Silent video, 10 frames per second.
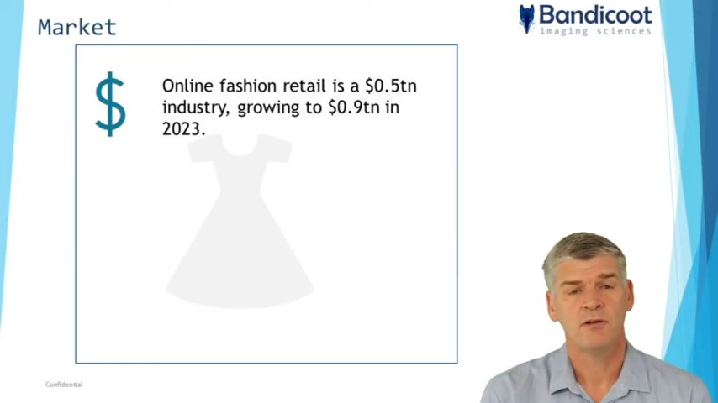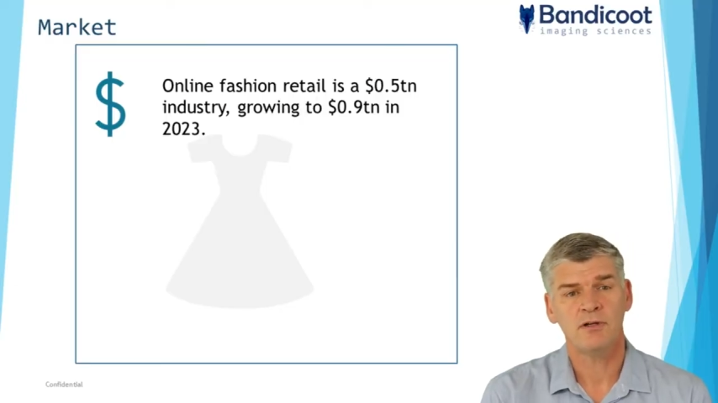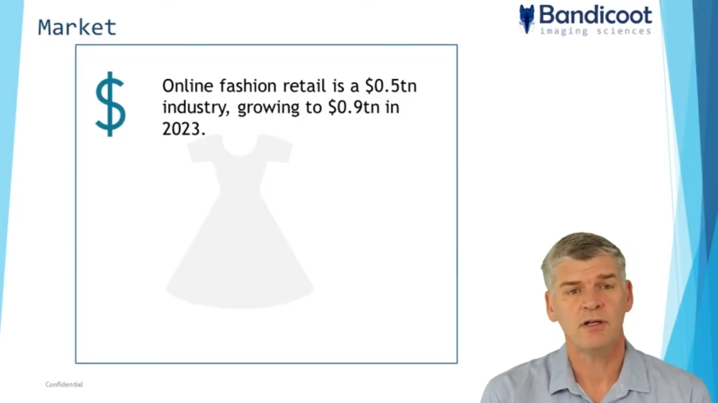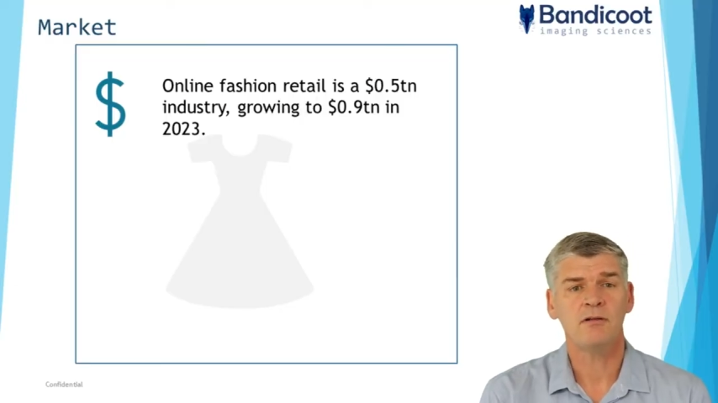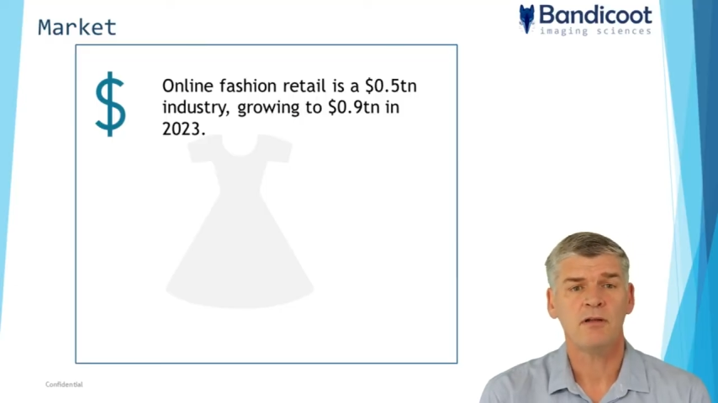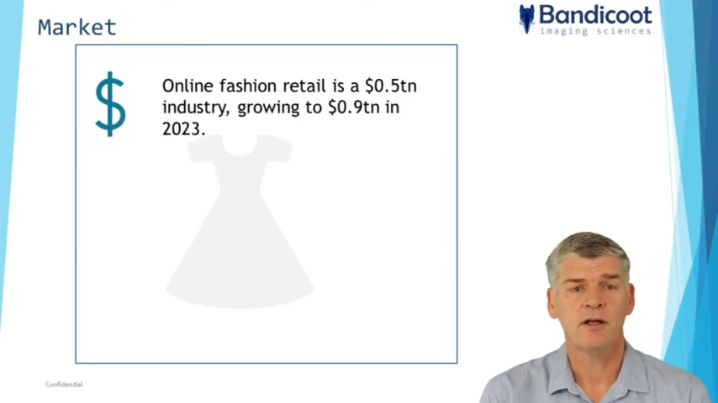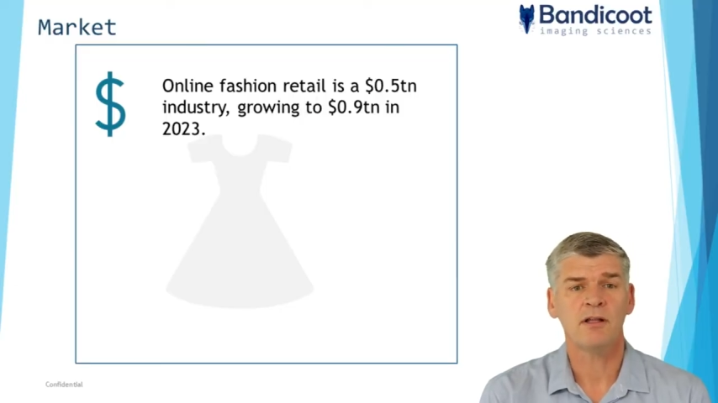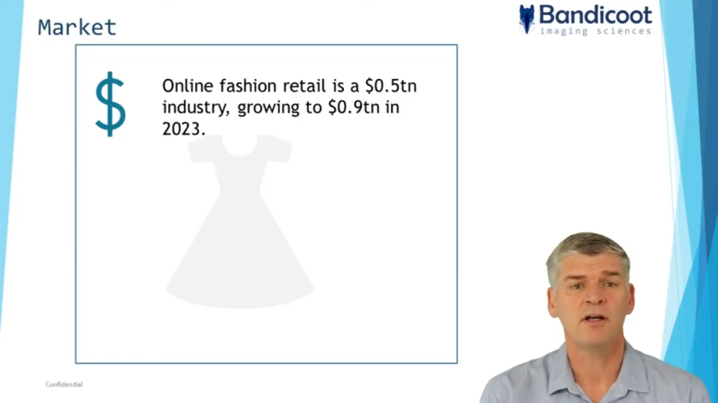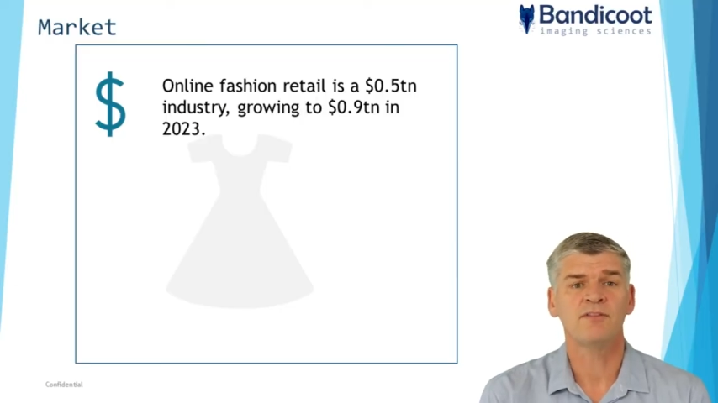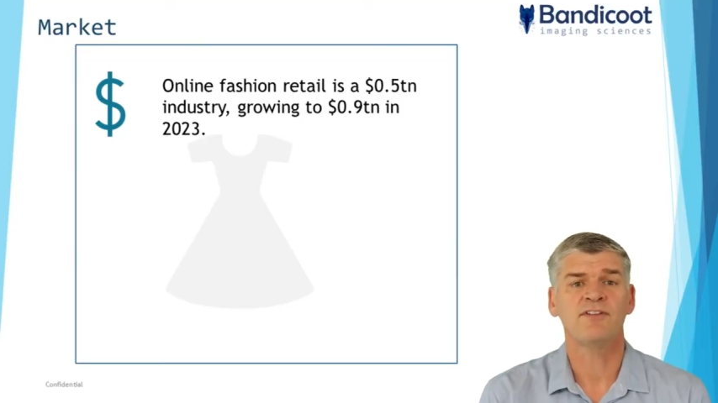Well,
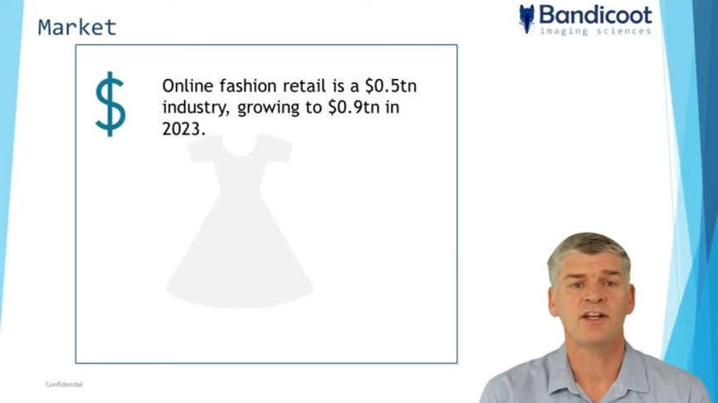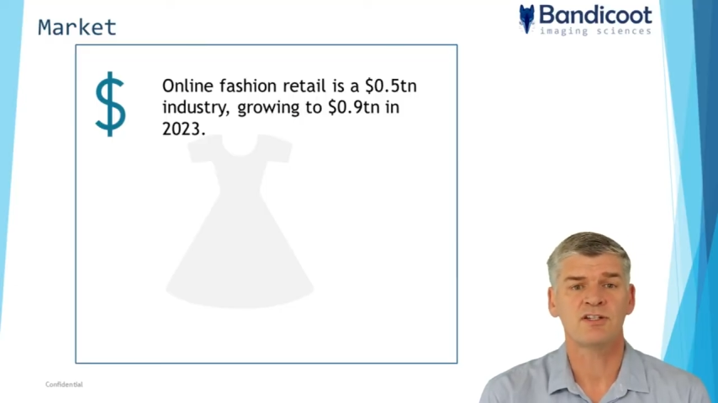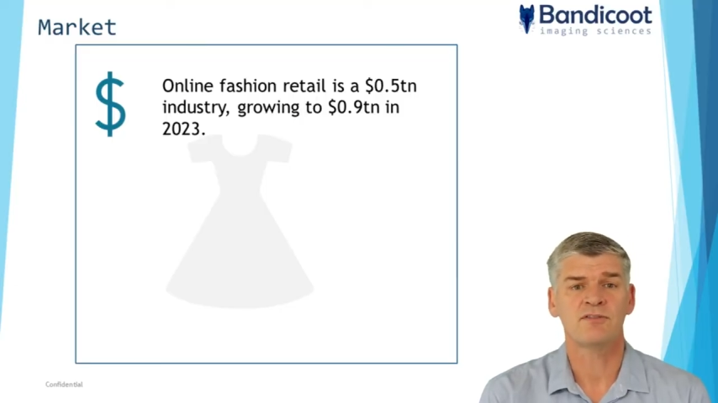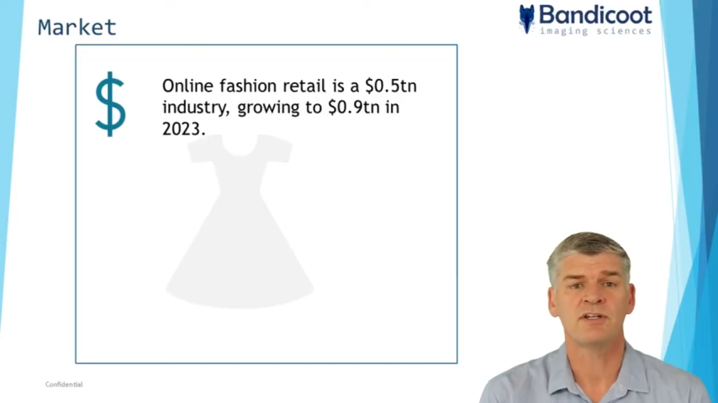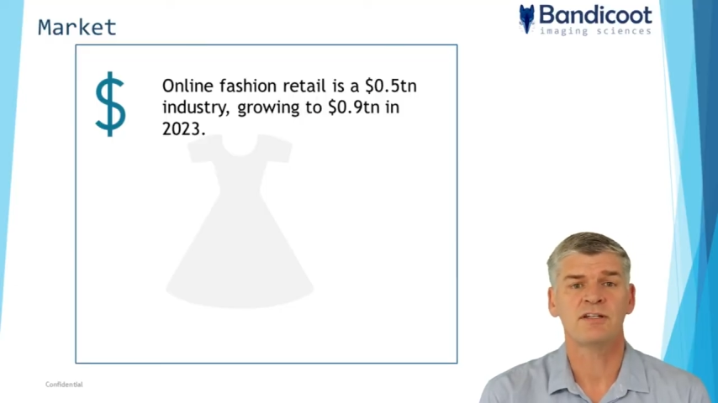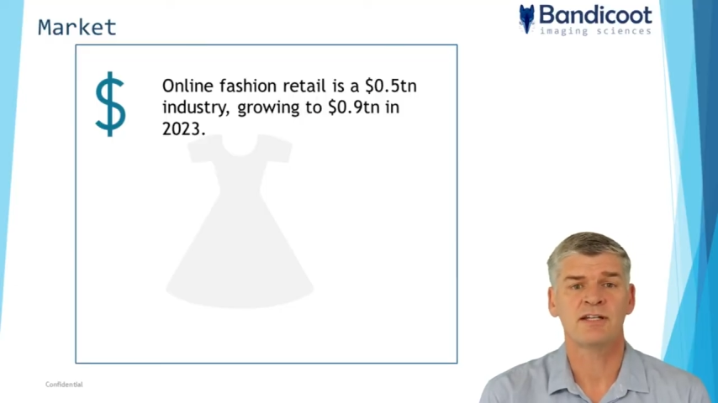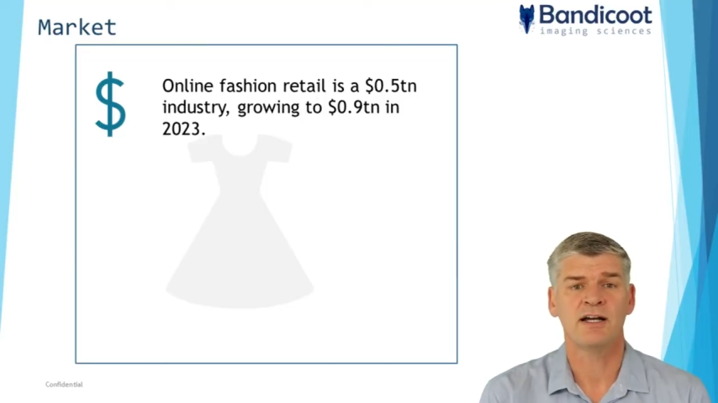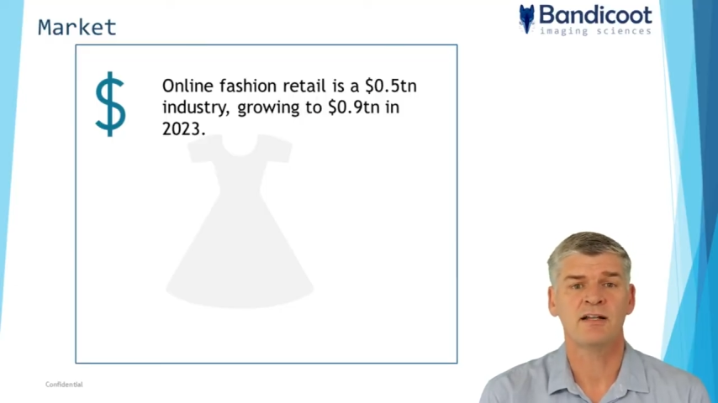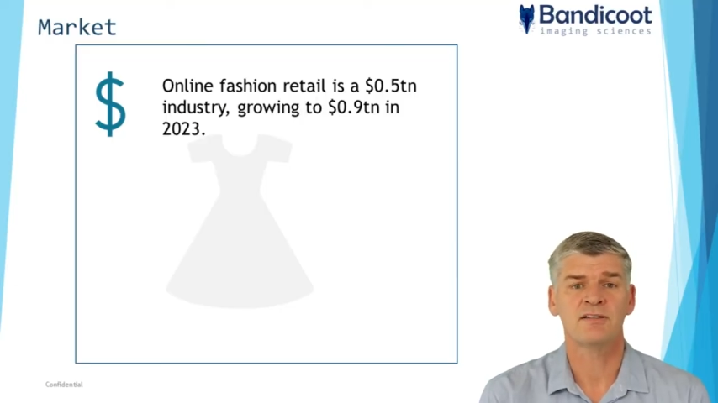online fashion retail